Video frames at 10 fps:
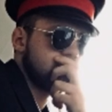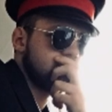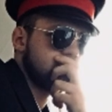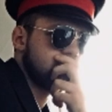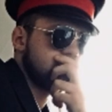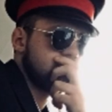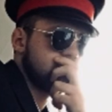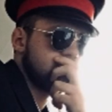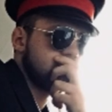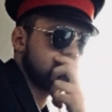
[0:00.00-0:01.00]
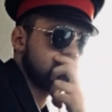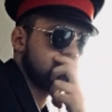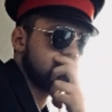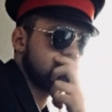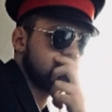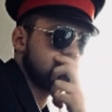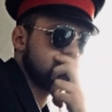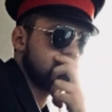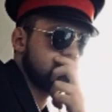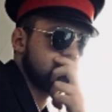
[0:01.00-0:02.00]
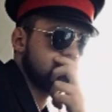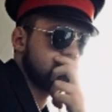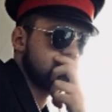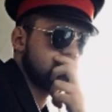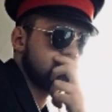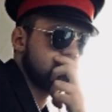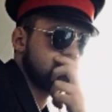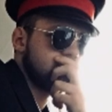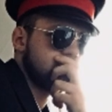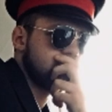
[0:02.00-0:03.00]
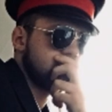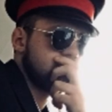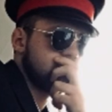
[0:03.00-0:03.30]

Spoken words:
(no one is talking)